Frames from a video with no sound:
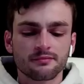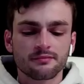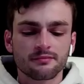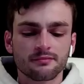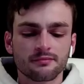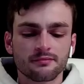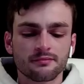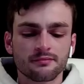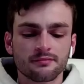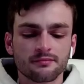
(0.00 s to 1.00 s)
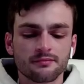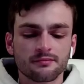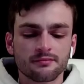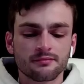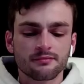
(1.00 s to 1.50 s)

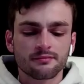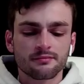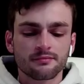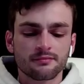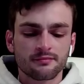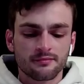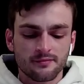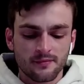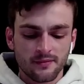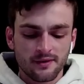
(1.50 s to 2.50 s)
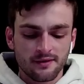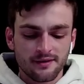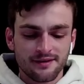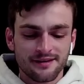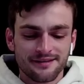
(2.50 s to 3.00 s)

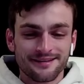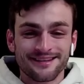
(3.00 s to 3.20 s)
(not speaking)